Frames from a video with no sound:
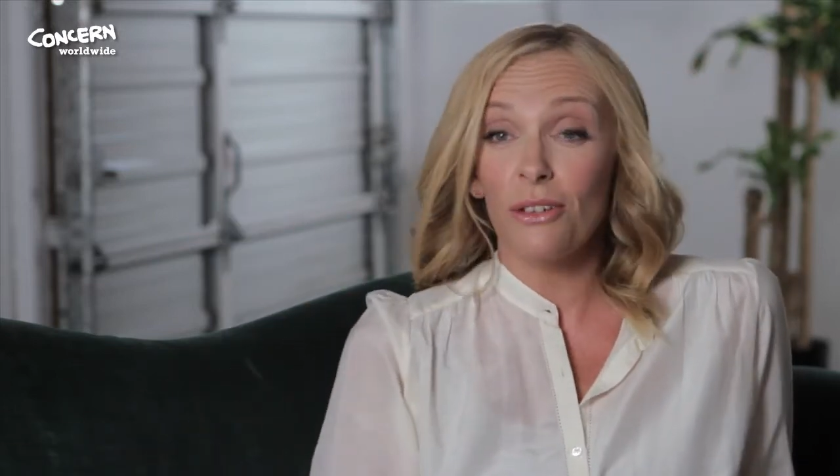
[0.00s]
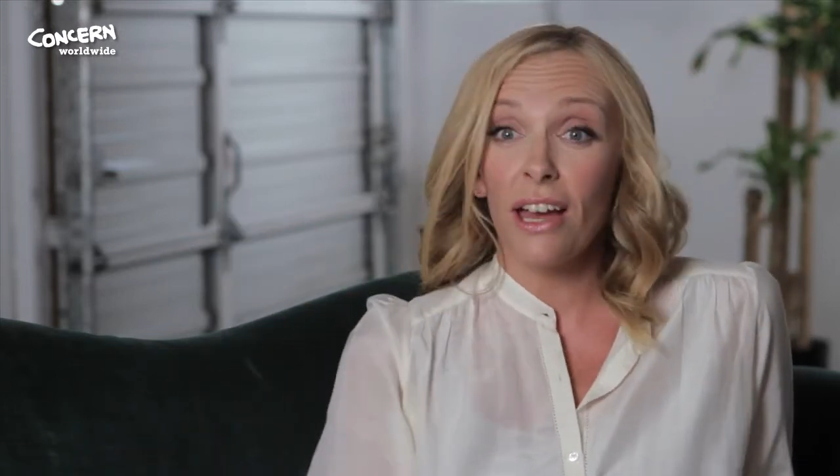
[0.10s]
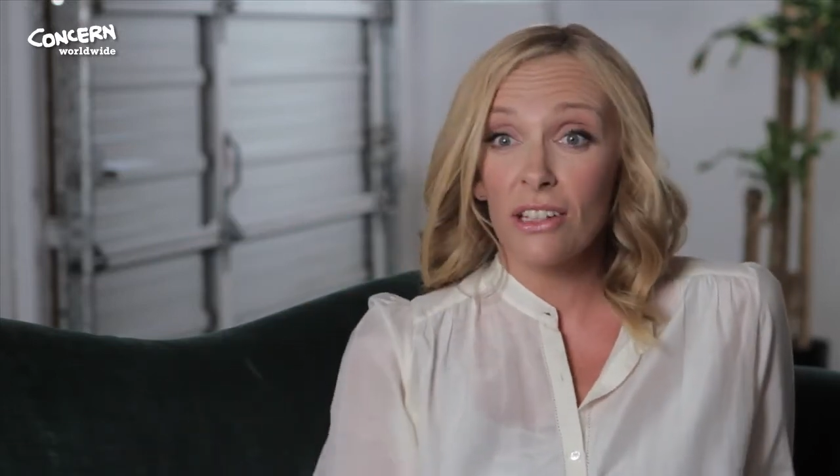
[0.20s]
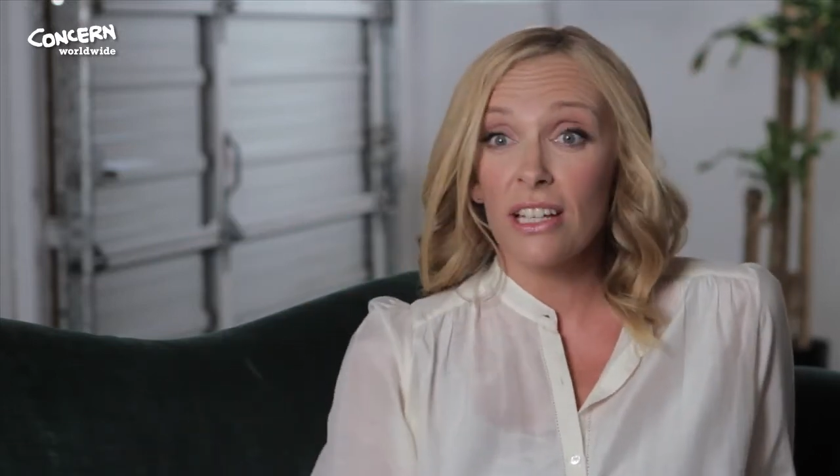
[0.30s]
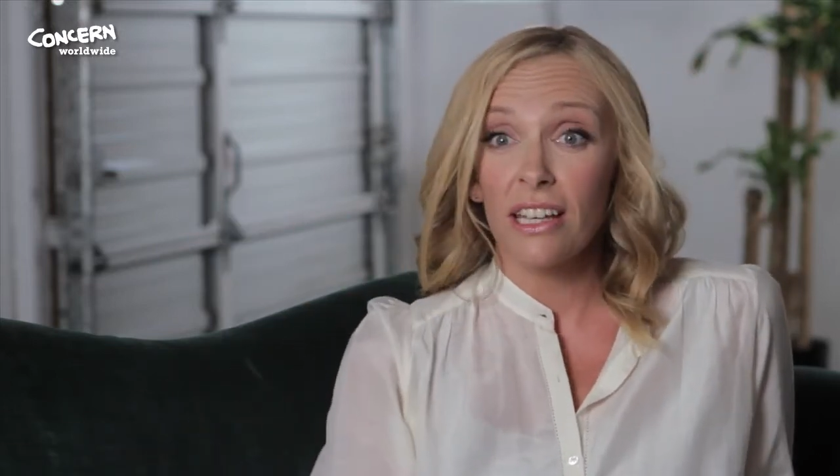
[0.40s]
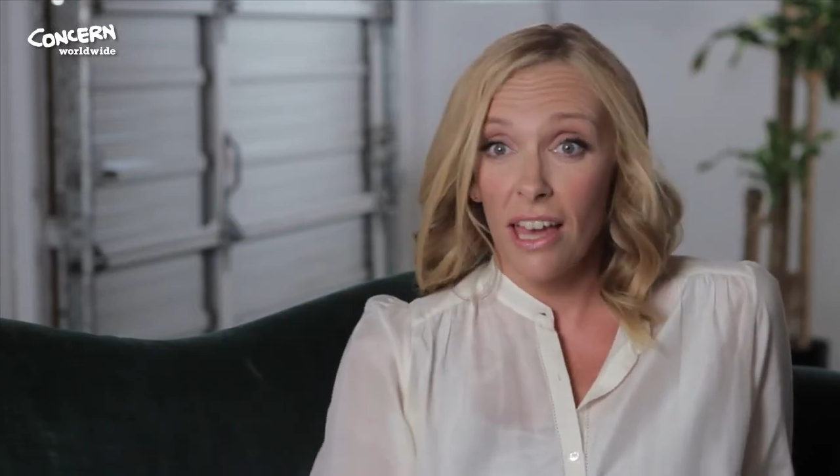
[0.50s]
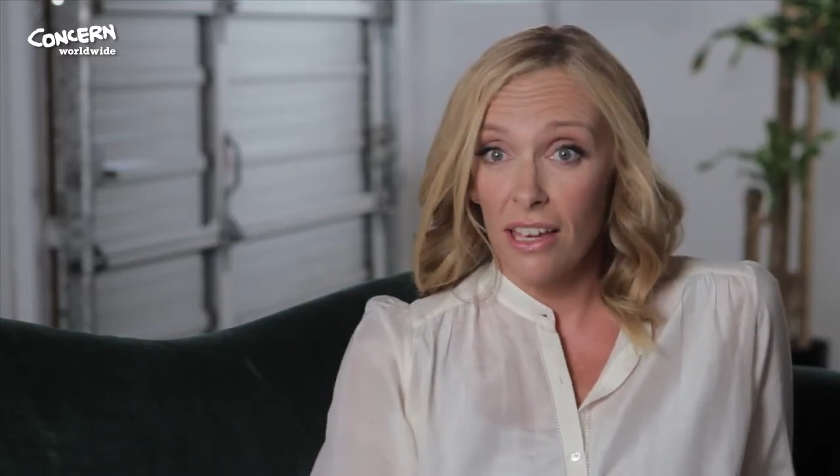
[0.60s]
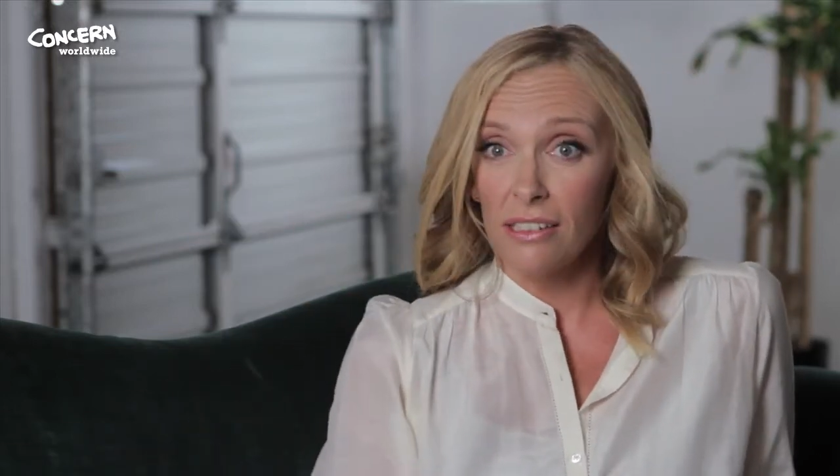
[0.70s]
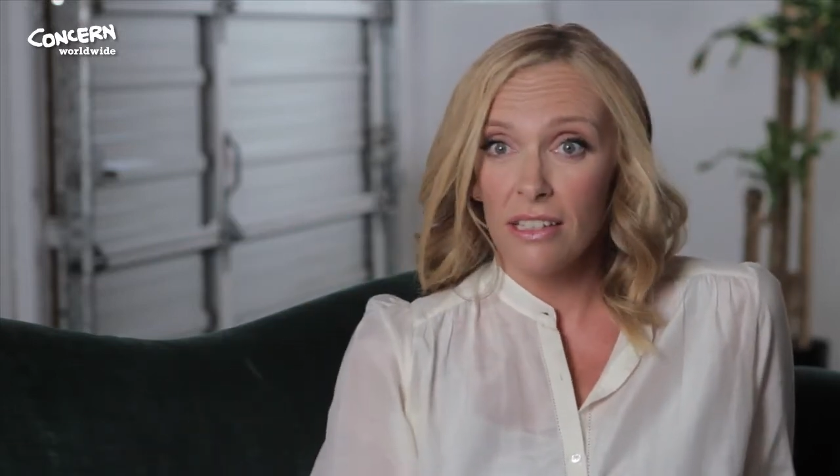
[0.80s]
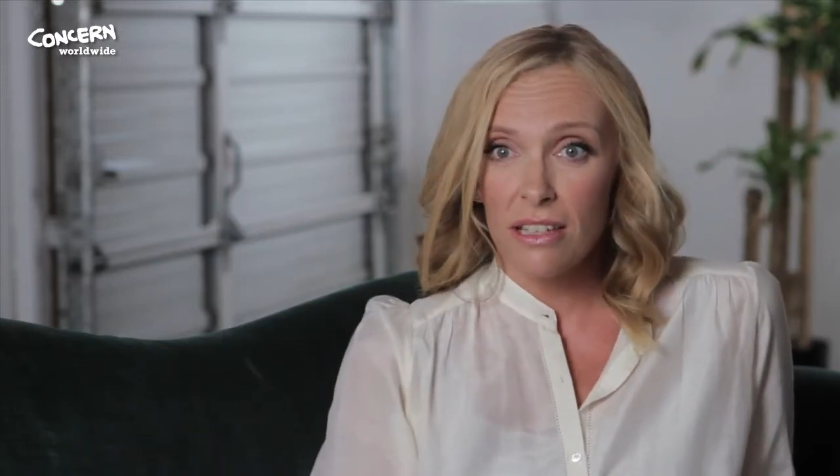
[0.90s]
you actually
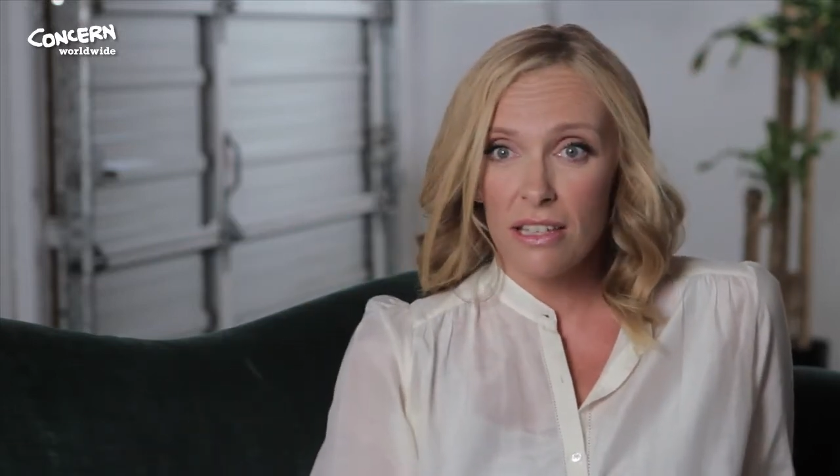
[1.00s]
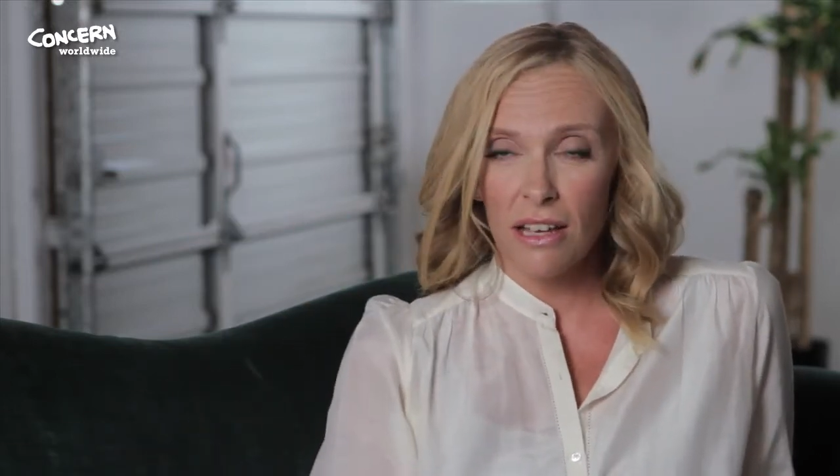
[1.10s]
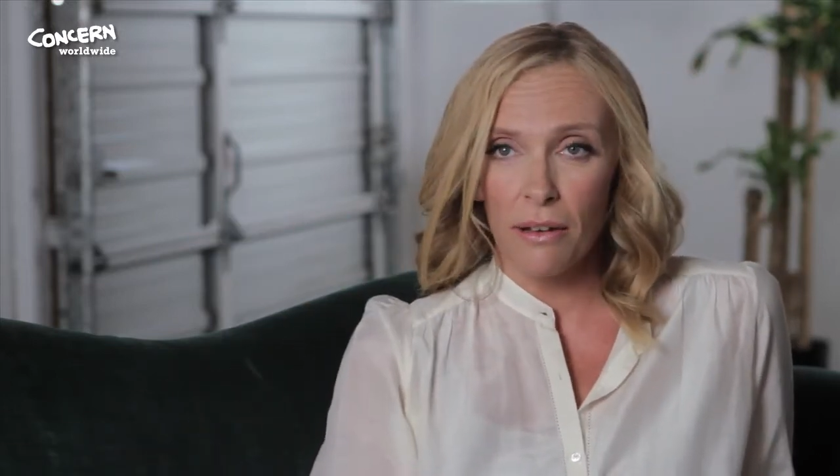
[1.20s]
can. It's